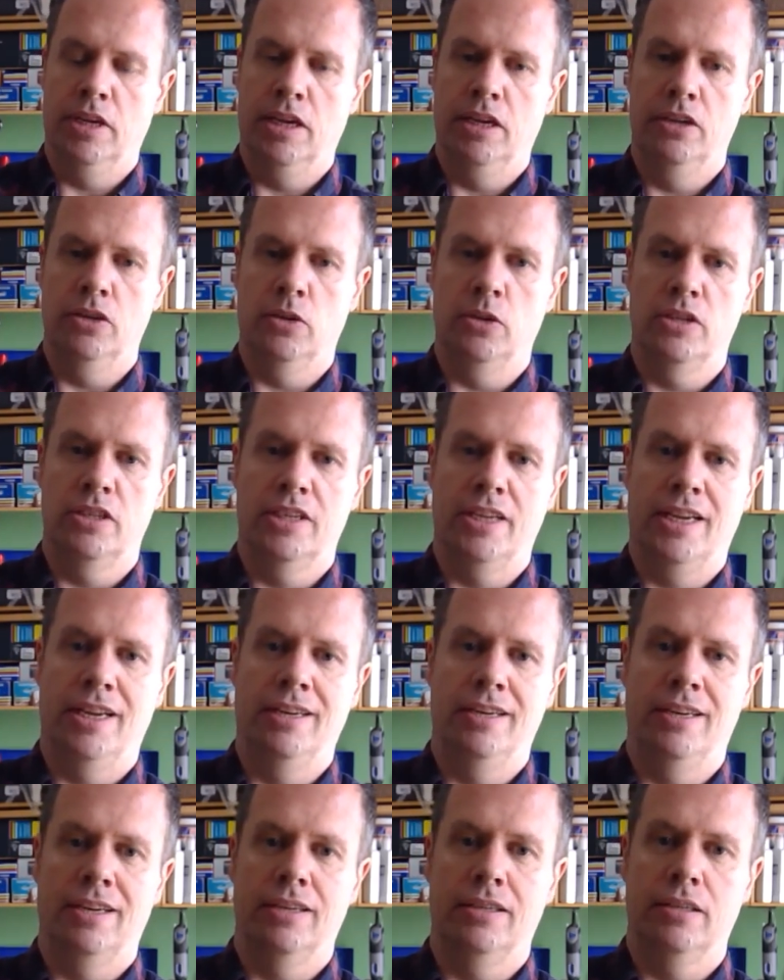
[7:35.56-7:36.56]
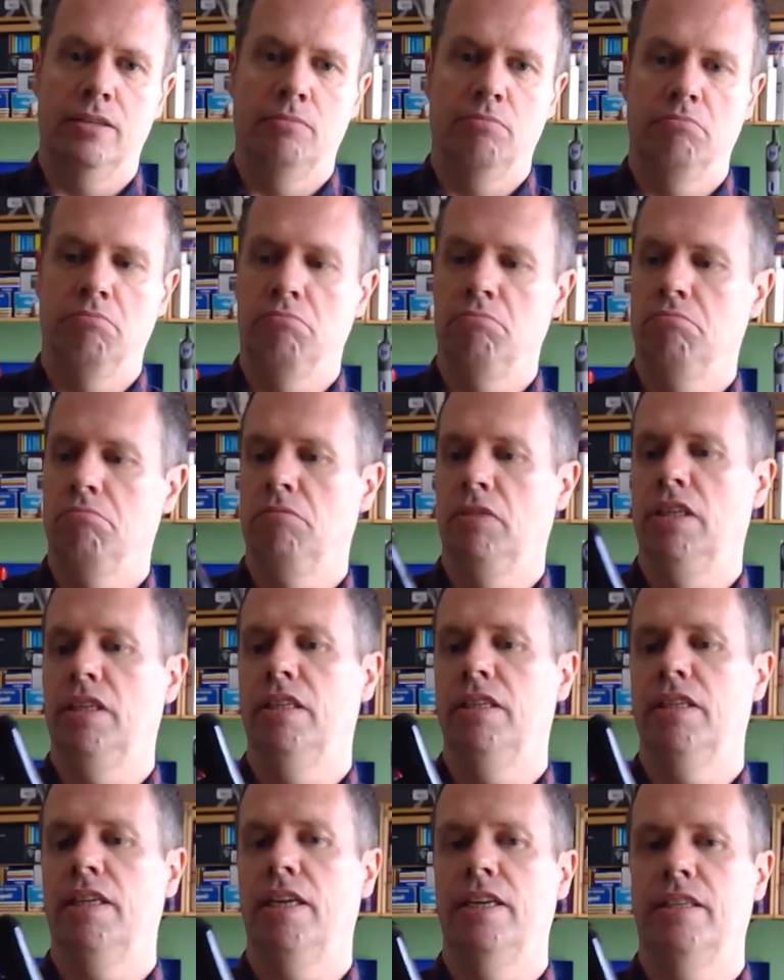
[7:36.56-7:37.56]
and your standard, in
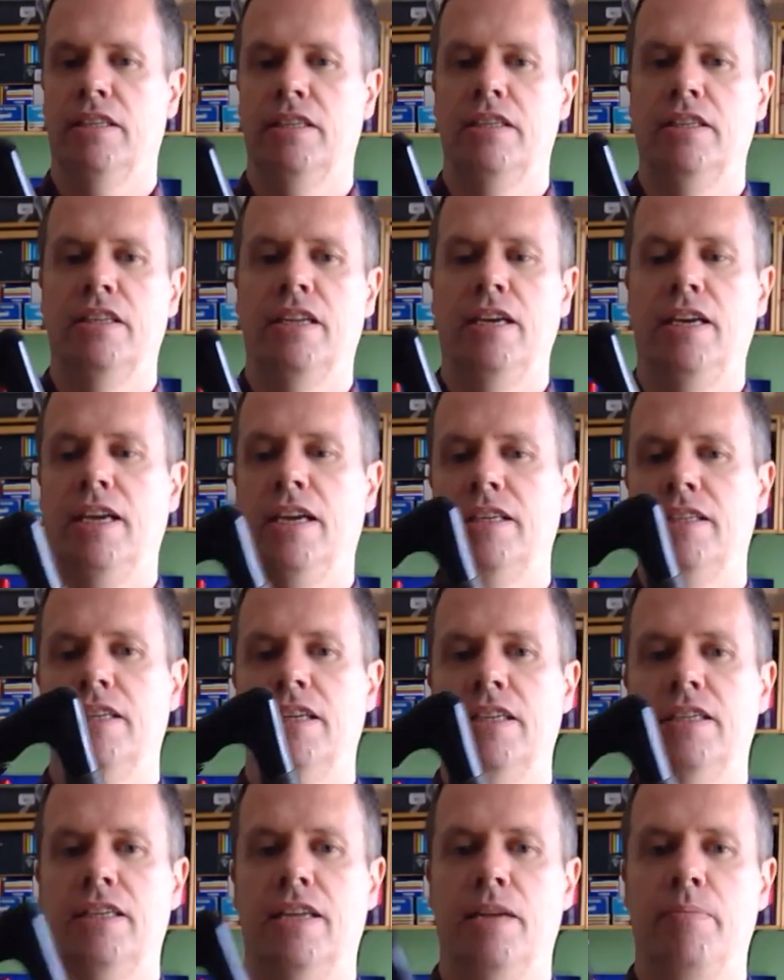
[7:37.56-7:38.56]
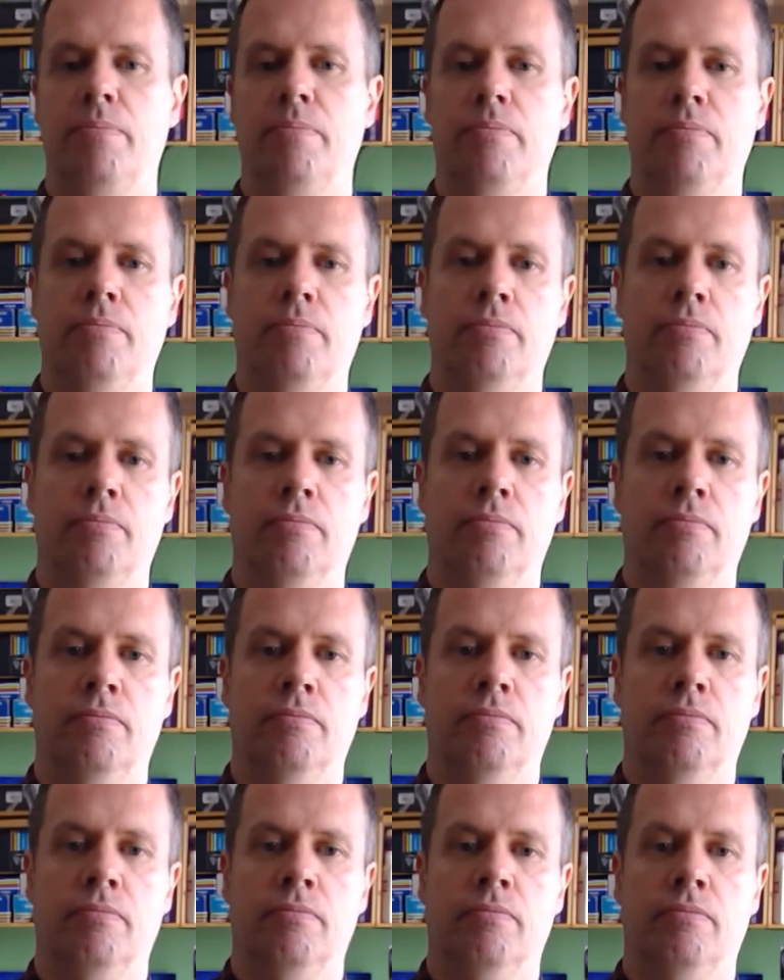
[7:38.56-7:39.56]
this case a Snelly XA stem,
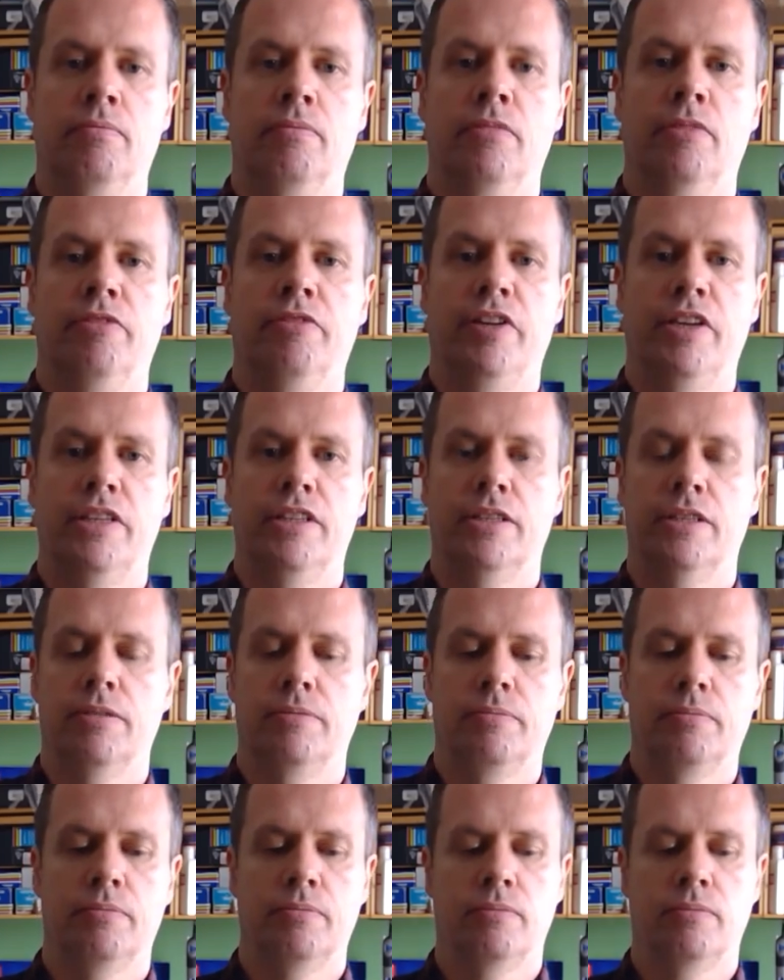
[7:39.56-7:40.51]
fits.